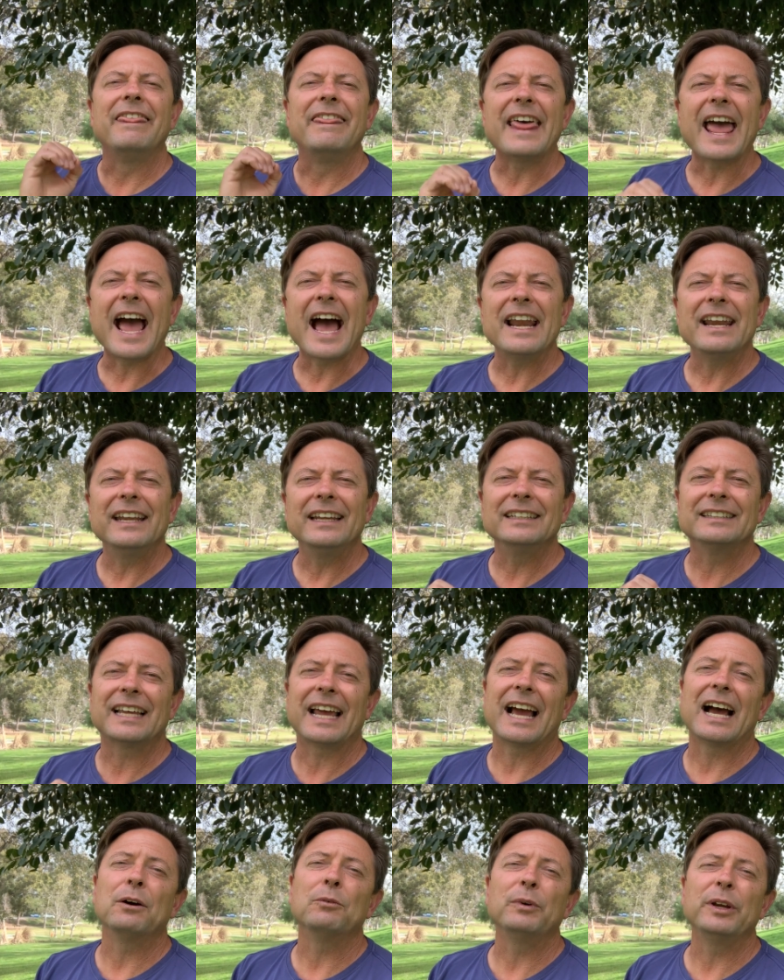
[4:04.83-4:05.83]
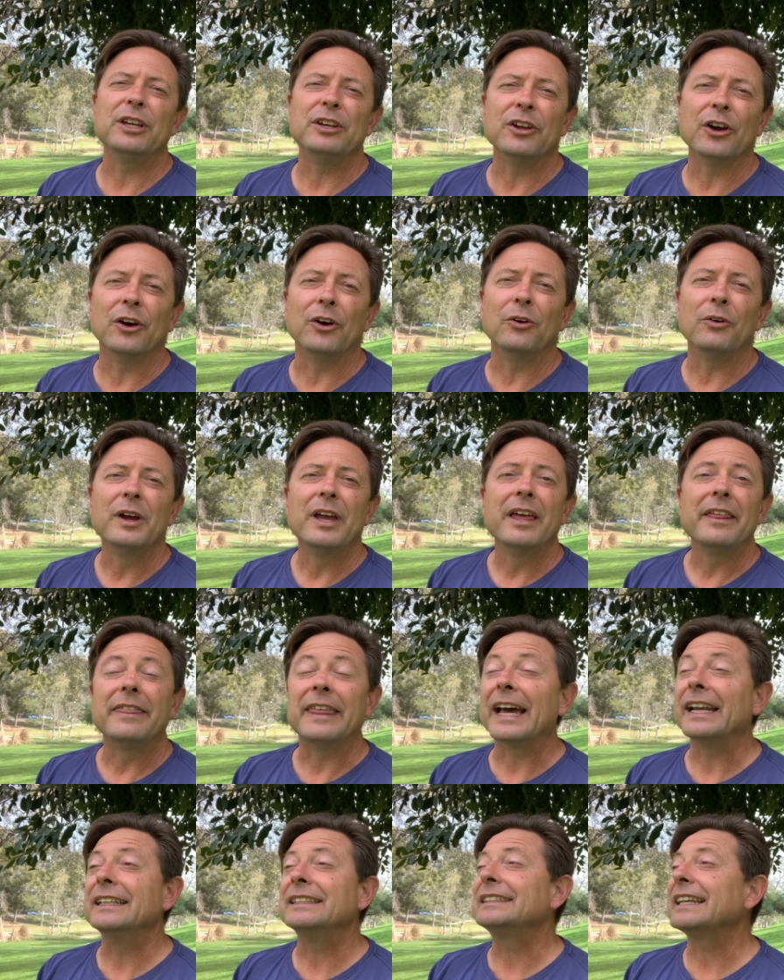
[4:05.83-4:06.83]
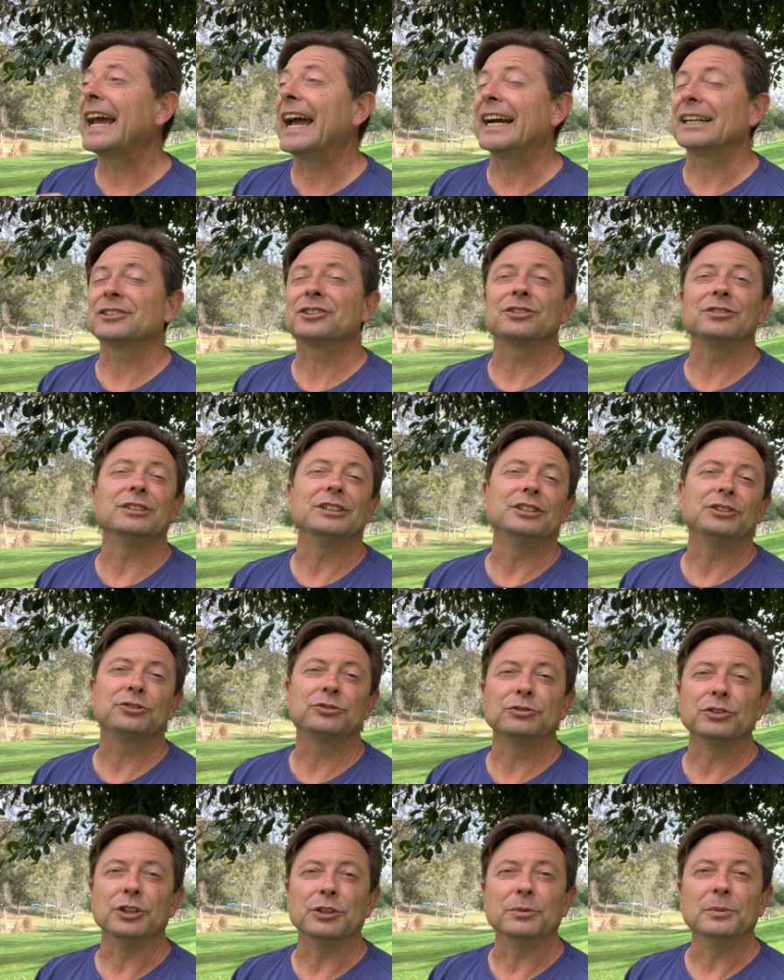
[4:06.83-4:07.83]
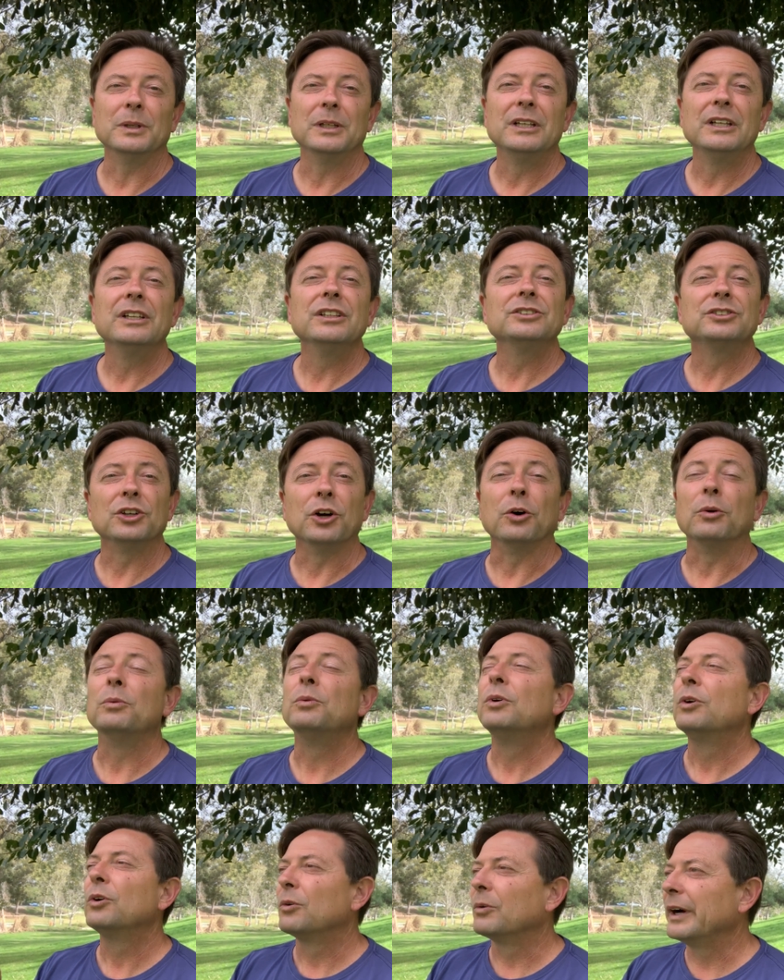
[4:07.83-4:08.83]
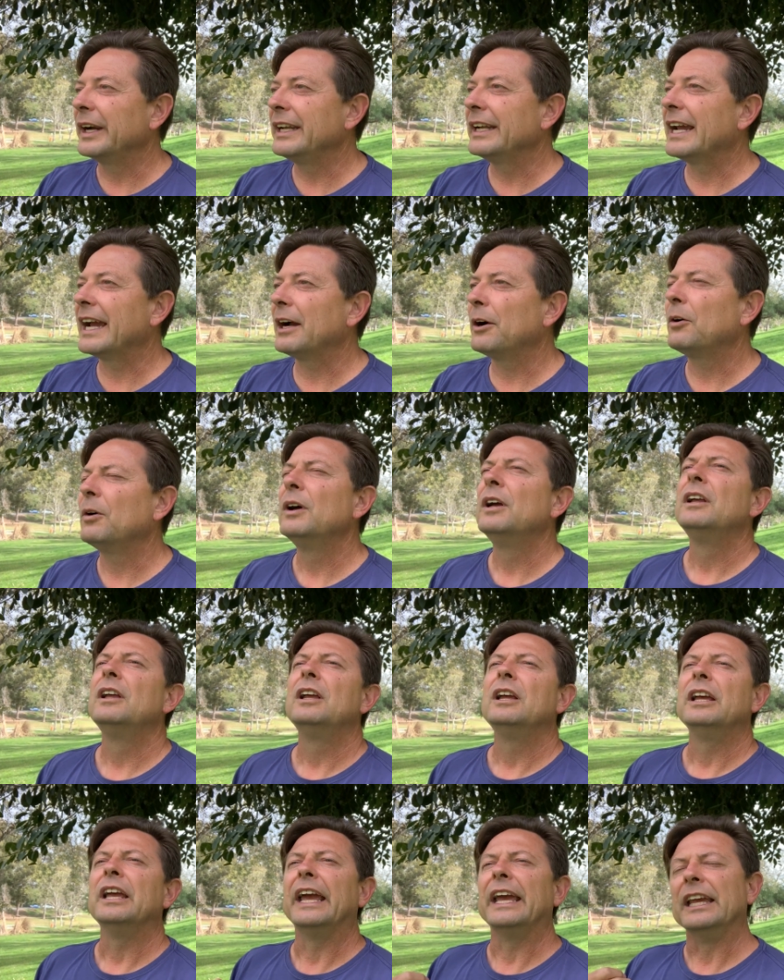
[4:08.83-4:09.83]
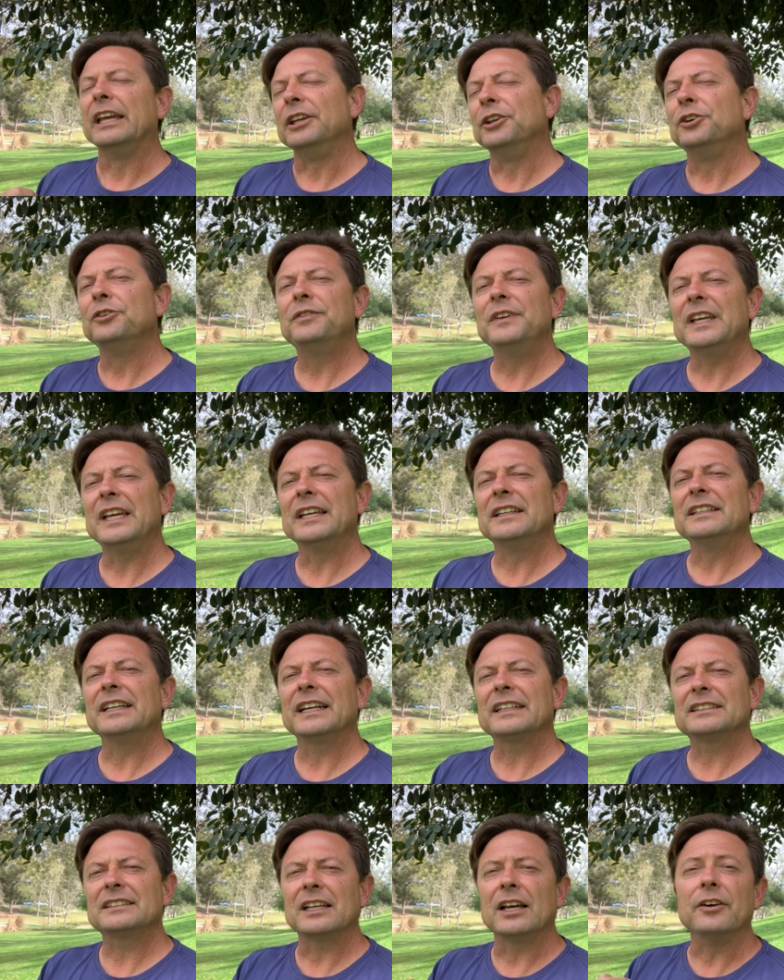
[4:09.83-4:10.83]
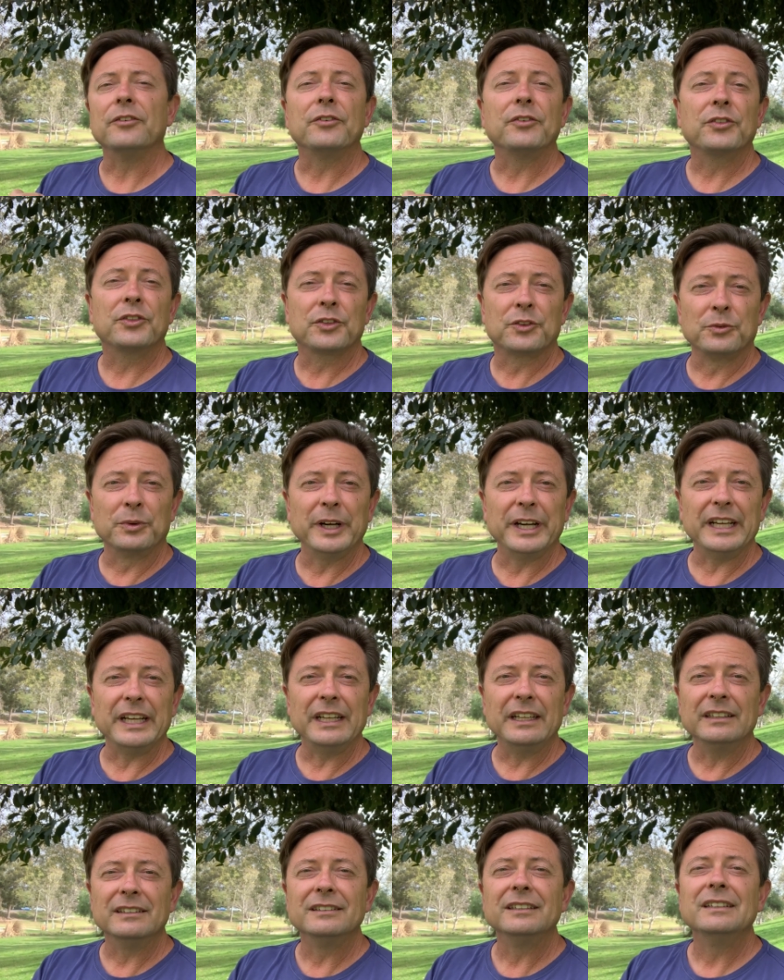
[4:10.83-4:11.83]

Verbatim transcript: That is how we know that it's actually true. So right now, a UV index of three